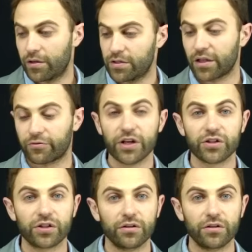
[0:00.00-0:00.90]

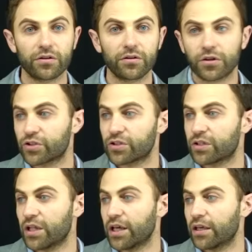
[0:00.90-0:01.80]
Toleration looks
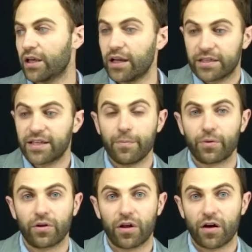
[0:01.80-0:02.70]
just like an
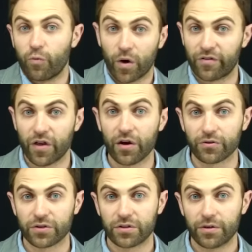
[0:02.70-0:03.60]
example of one of
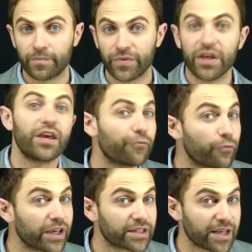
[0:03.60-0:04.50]
those, if
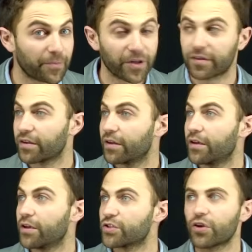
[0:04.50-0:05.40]
we accept it.
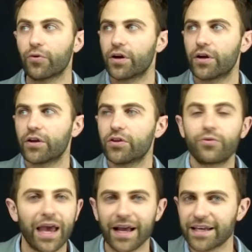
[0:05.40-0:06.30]
So you
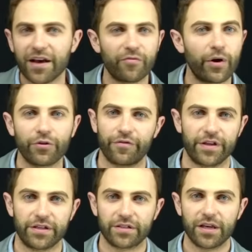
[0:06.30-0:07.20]
can't have both of
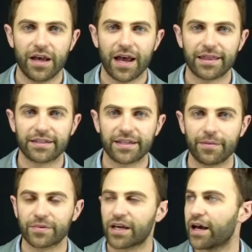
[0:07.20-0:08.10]
these at the
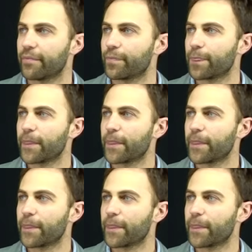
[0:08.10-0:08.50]
same time.